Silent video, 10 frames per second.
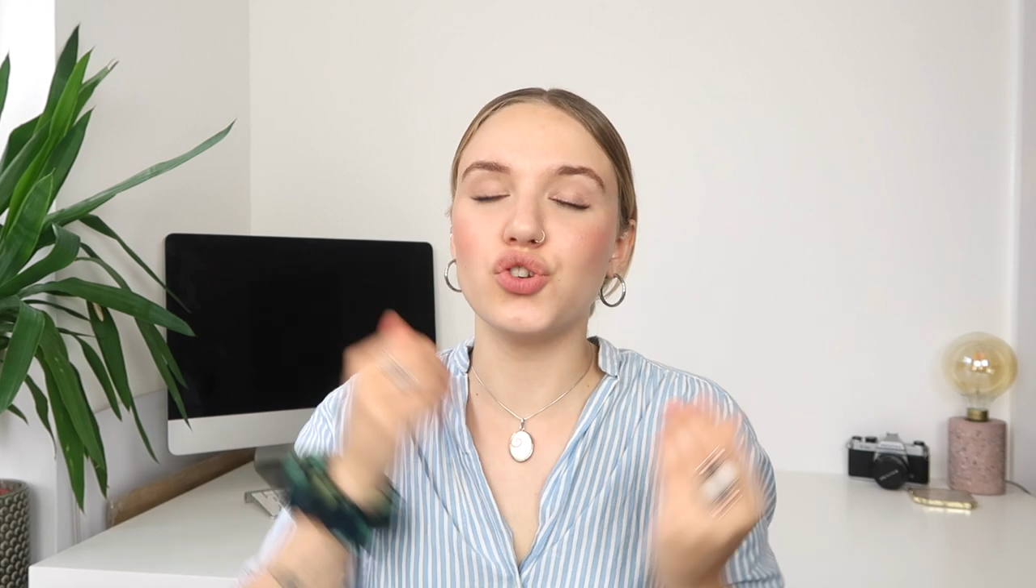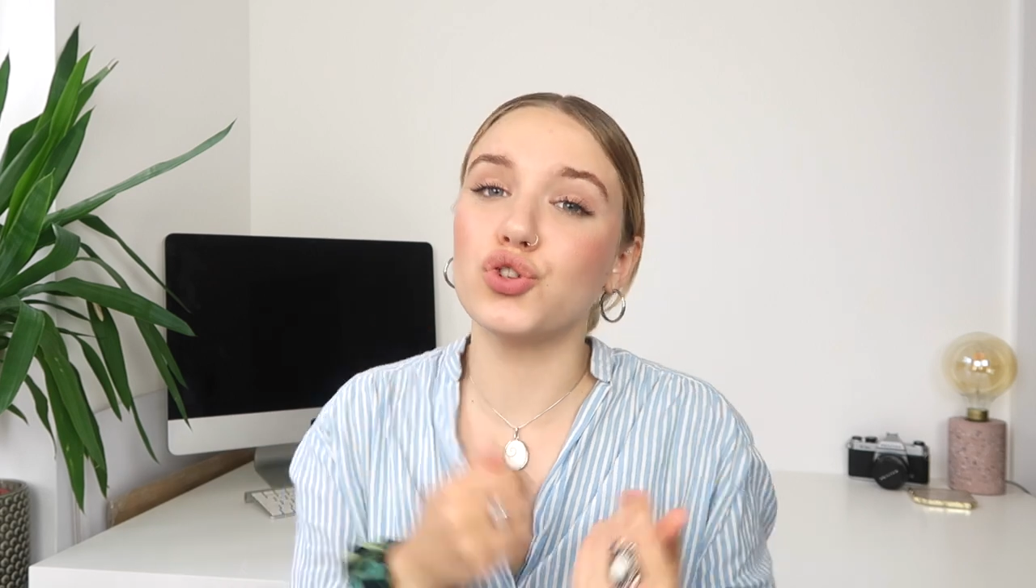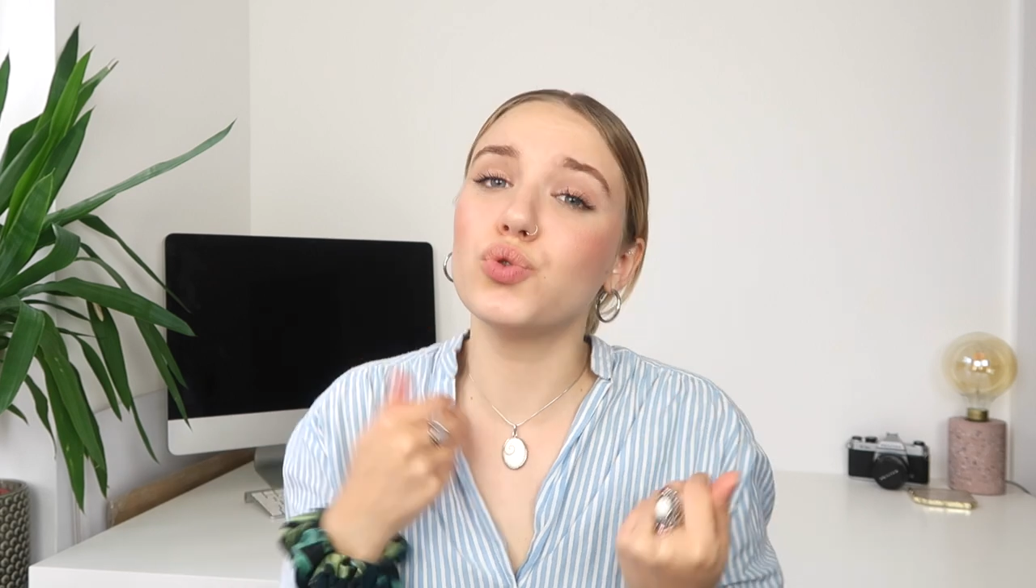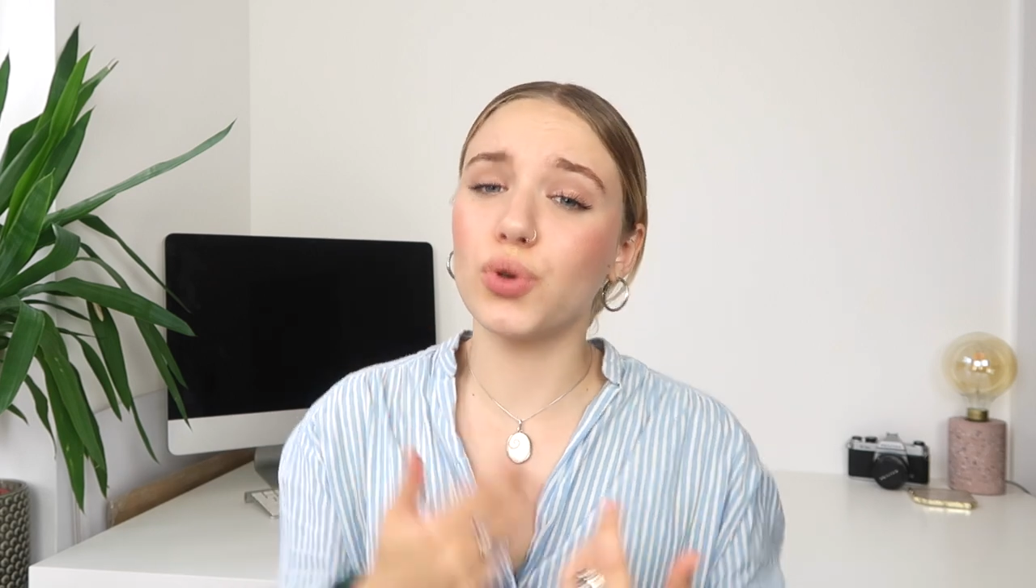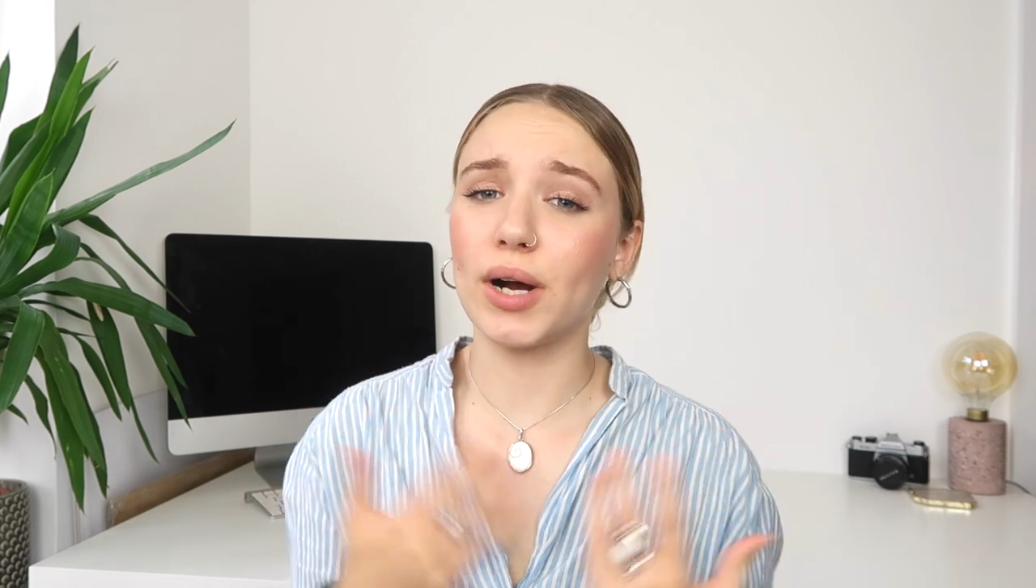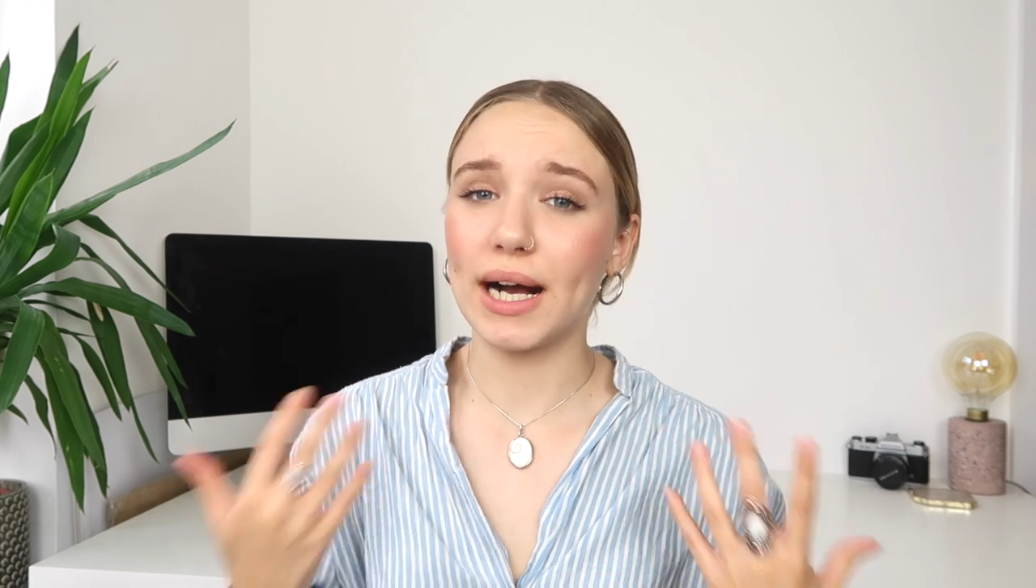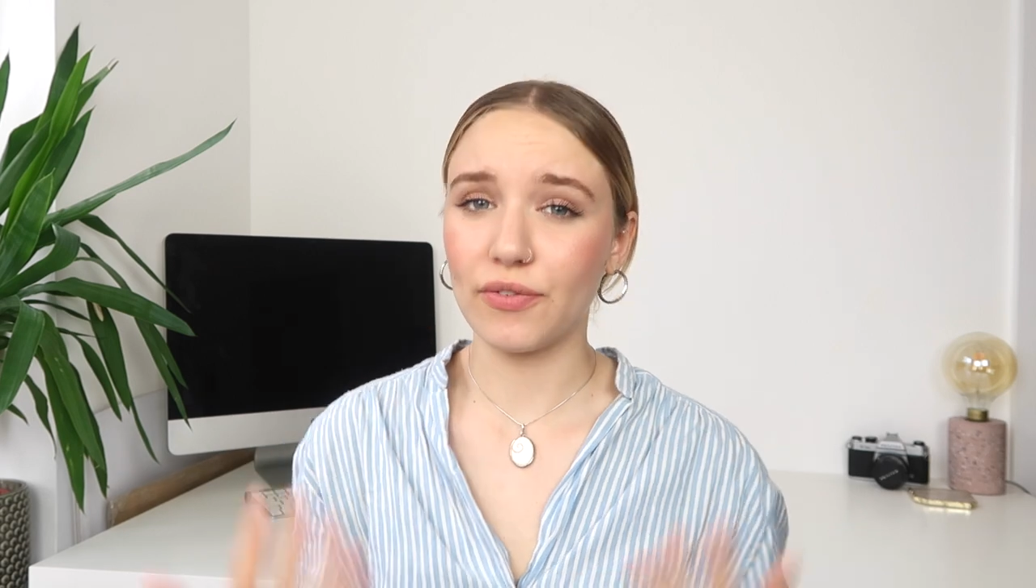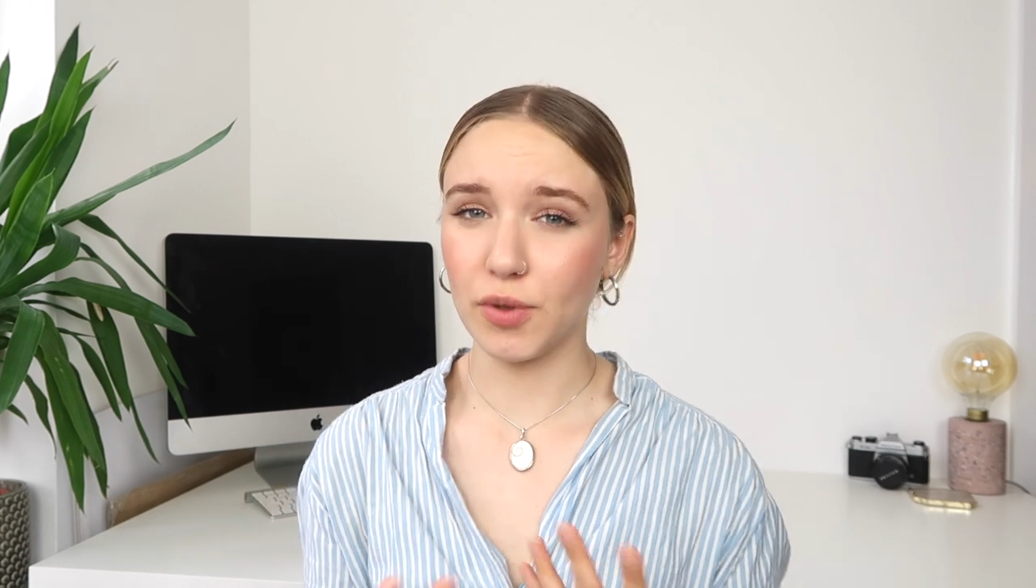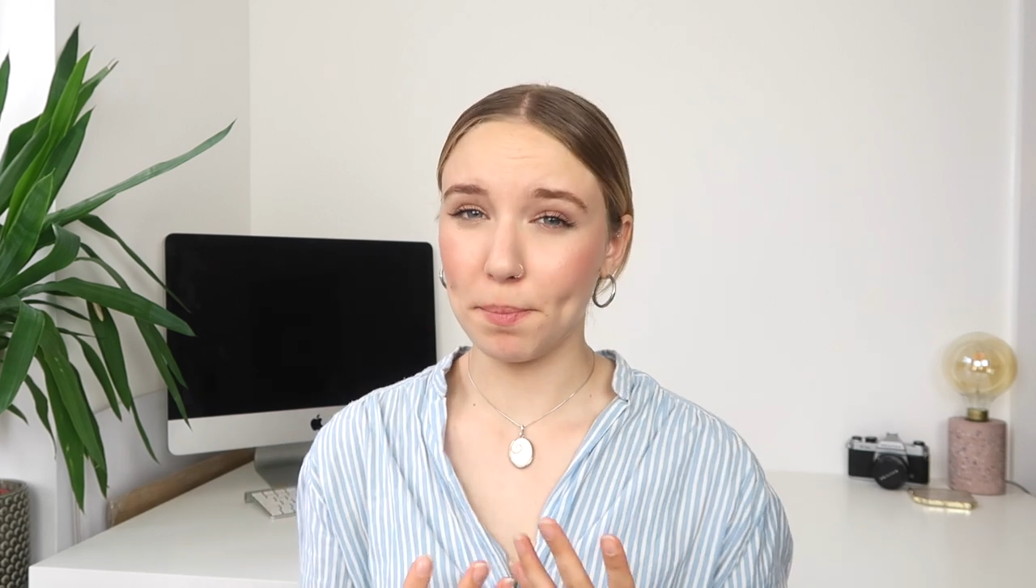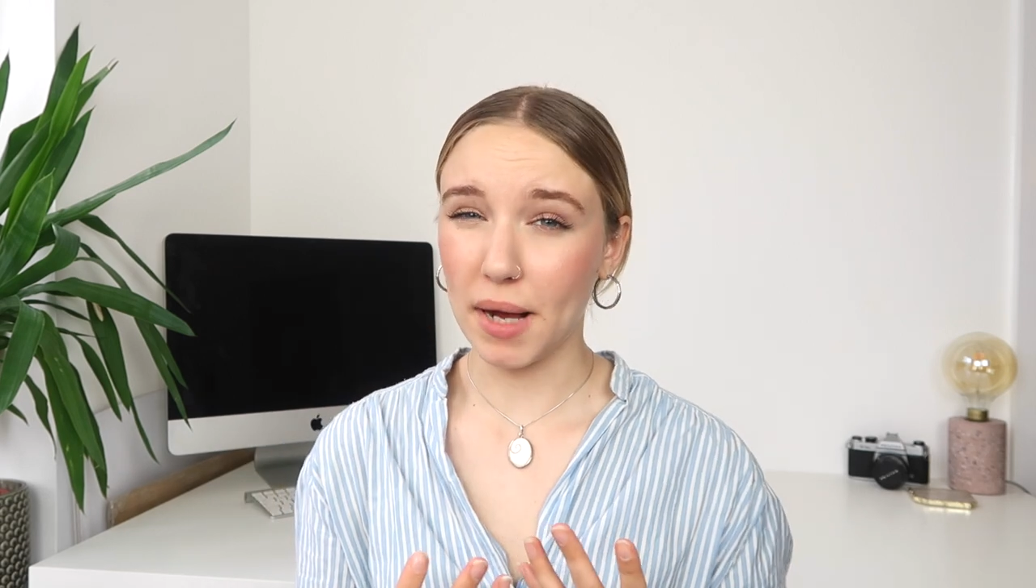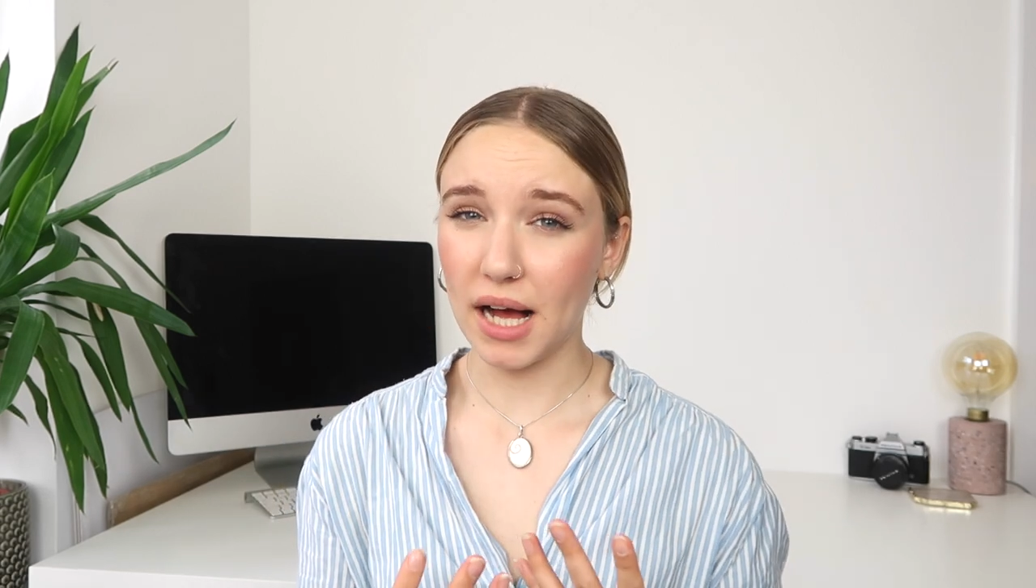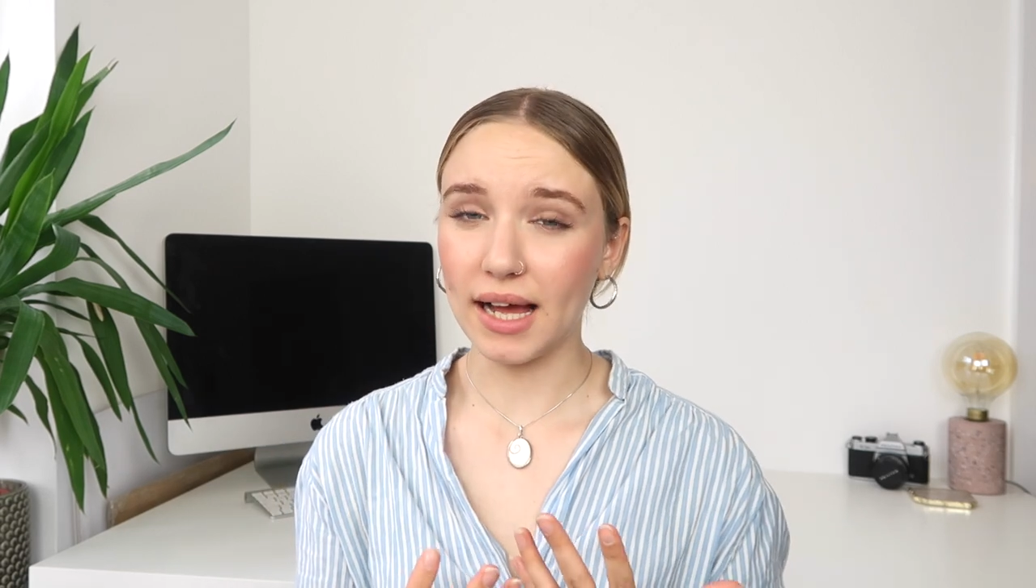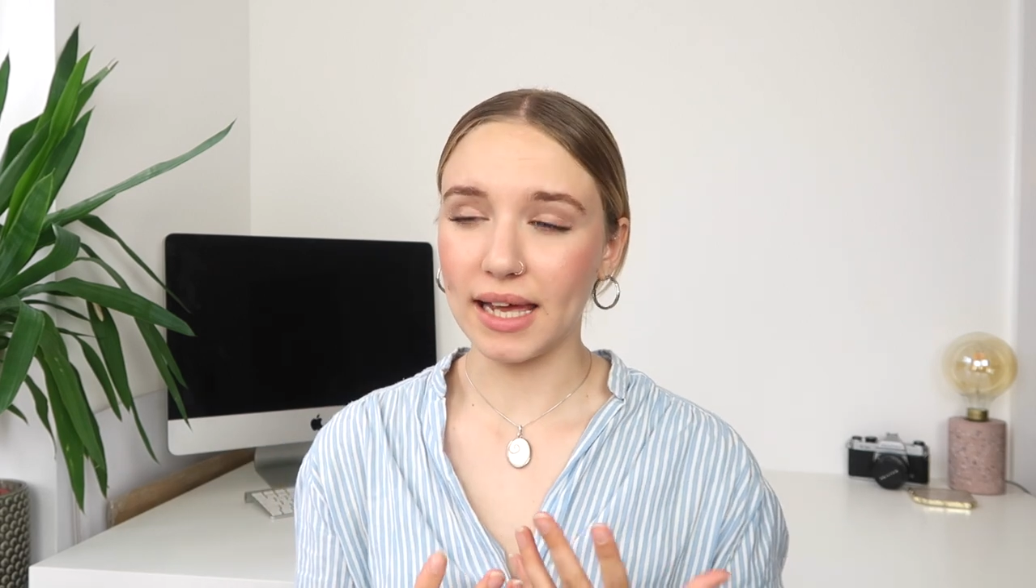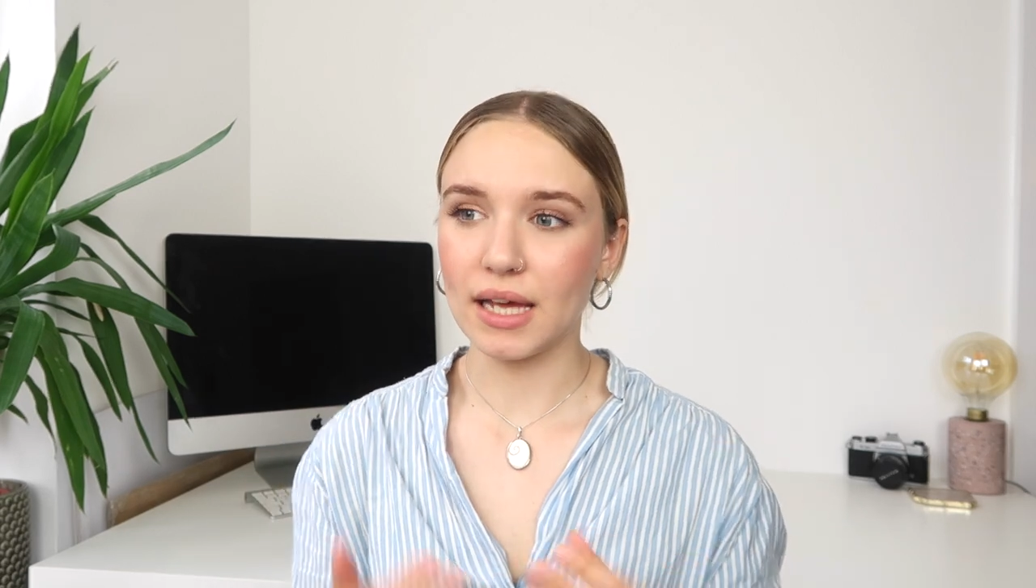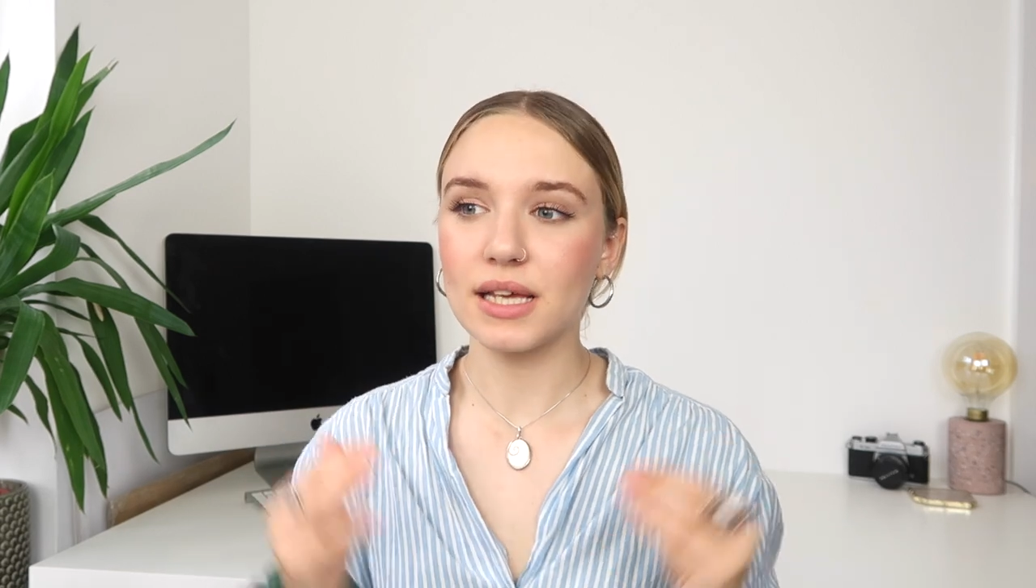do not have to
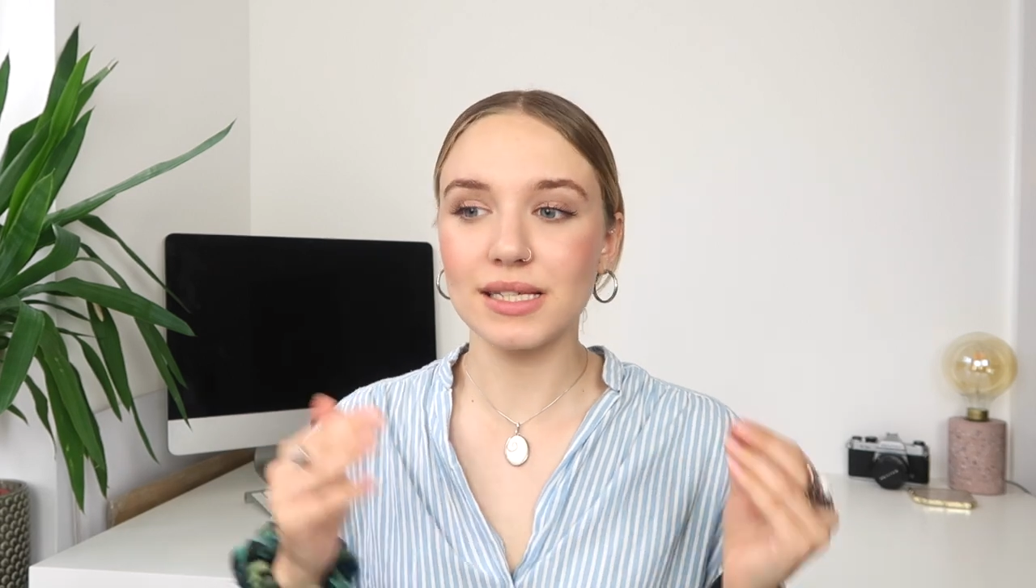buy